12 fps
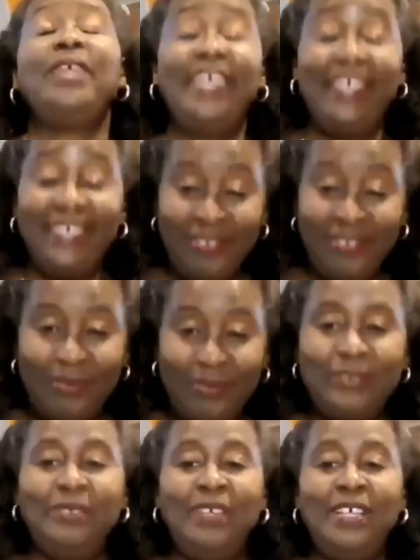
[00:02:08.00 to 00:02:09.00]
Okay,
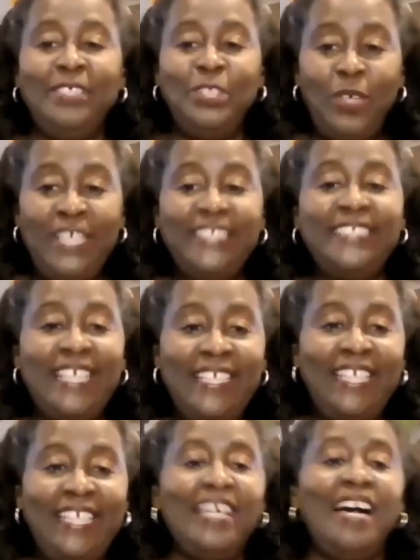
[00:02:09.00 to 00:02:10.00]
right. So he
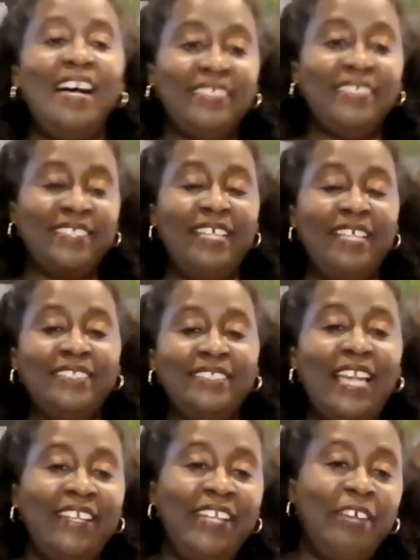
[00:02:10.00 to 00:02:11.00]
studied art in
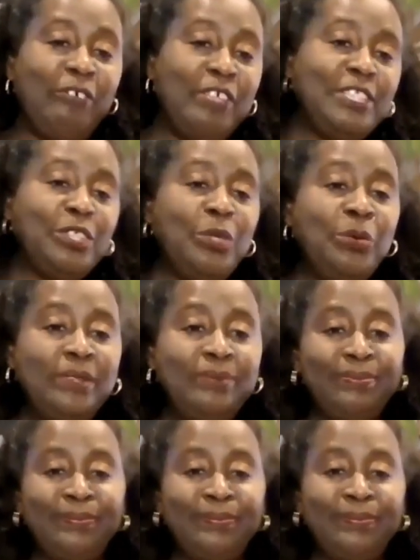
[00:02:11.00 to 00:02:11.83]
secondary school.